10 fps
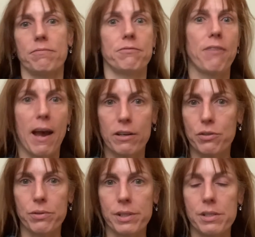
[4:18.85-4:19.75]

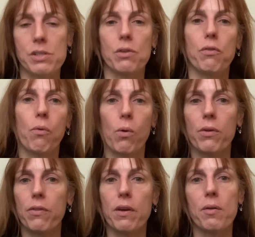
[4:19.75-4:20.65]
factories for
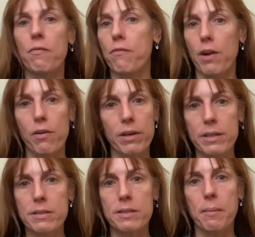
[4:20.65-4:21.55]
their
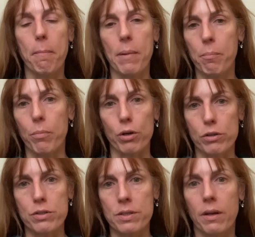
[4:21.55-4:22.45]
various
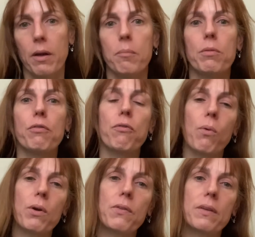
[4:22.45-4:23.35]
members
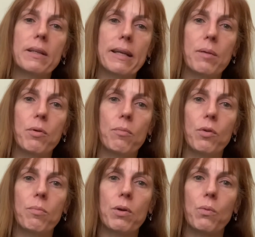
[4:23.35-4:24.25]
before the labor
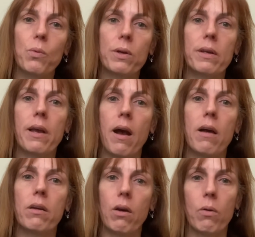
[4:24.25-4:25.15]
movement really
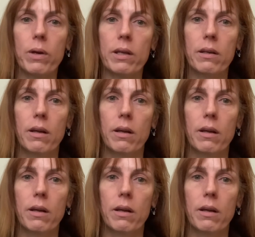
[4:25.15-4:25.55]
got going.